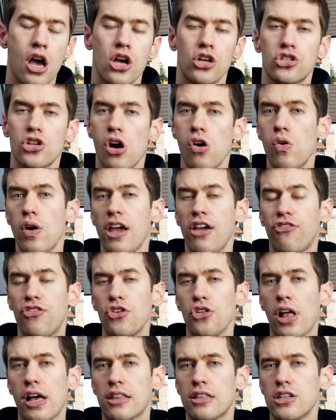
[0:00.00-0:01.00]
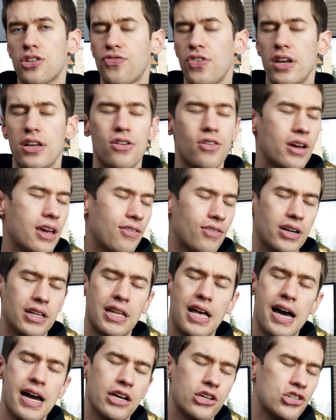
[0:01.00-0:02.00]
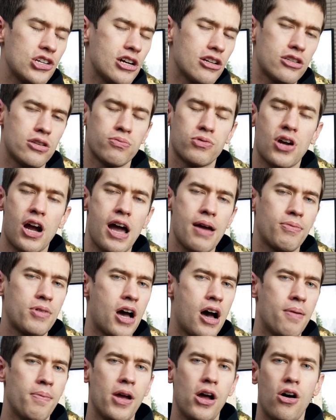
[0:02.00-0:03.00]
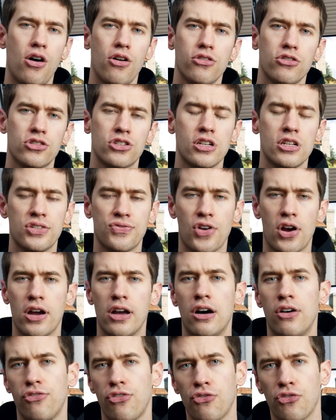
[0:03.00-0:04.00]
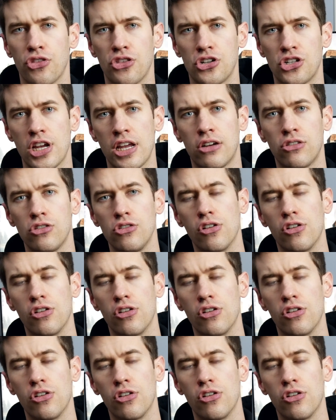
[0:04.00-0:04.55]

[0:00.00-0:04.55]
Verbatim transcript: So if you like this video, give it a like, share, subscribe, comment, all those things are very helpful for the channel.